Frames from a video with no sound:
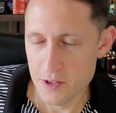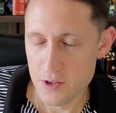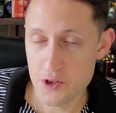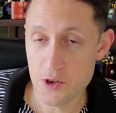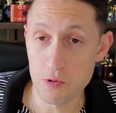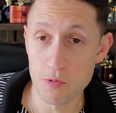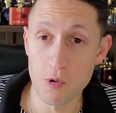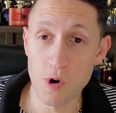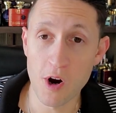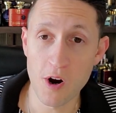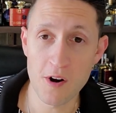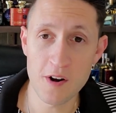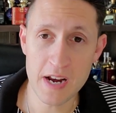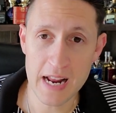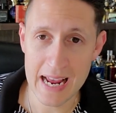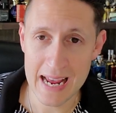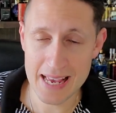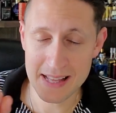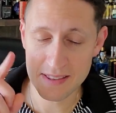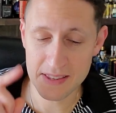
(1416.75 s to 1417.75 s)

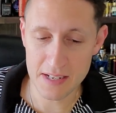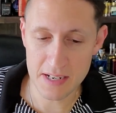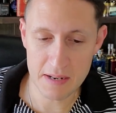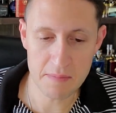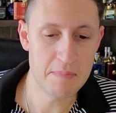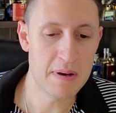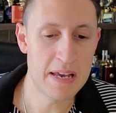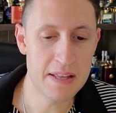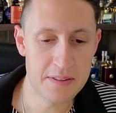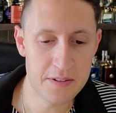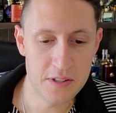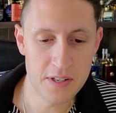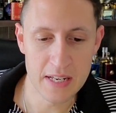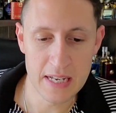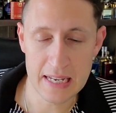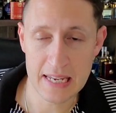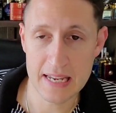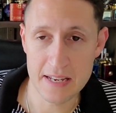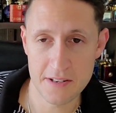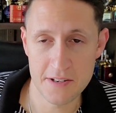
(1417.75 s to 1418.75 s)
Gerard Anthony made
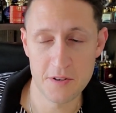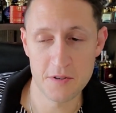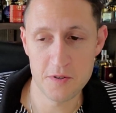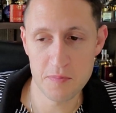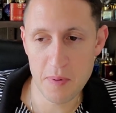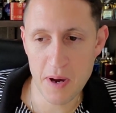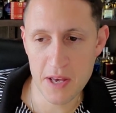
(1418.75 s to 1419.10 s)
Iquitos,